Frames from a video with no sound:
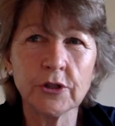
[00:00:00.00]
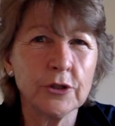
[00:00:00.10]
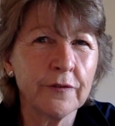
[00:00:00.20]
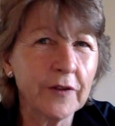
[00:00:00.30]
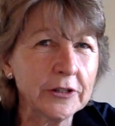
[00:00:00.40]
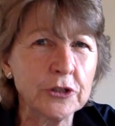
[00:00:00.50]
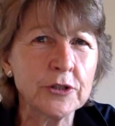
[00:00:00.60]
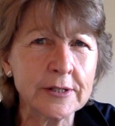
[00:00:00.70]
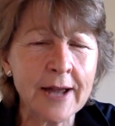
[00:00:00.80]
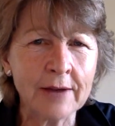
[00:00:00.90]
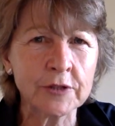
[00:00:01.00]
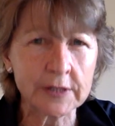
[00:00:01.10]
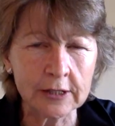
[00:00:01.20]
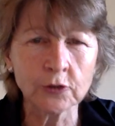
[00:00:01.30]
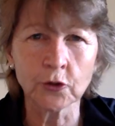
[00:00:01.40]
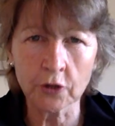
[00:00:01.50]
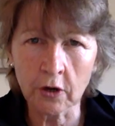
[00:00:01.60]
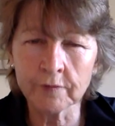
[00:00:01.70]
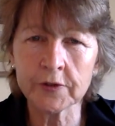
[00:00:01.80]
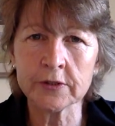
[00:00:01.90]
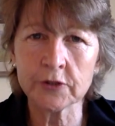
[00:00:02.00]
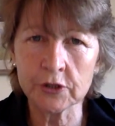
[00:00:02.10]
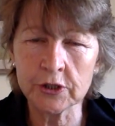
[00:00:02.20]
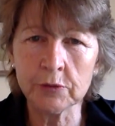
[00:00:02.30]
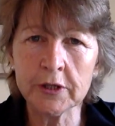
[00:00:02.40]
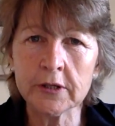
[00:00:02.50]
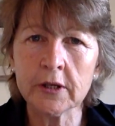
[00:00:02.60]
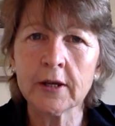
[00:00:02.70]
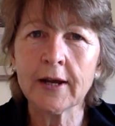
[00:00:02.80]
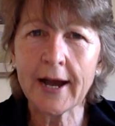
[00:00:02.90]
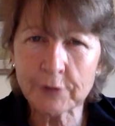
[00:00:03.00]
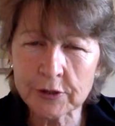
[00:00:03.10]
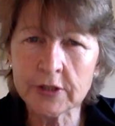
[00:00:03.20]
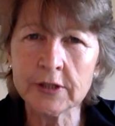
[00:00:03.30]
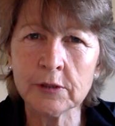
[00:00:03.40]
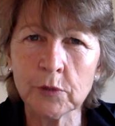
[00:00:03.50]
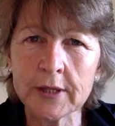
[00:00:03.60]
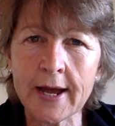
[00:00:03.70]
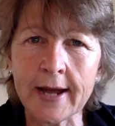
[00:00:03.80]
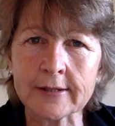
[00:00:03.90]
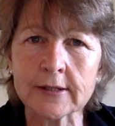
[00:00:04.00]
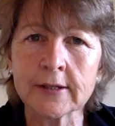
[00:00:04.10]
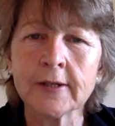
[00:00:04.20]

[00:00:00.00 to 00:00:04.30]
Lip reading: felt you didn't have the skills or the confidence to do it. How did you deal with that?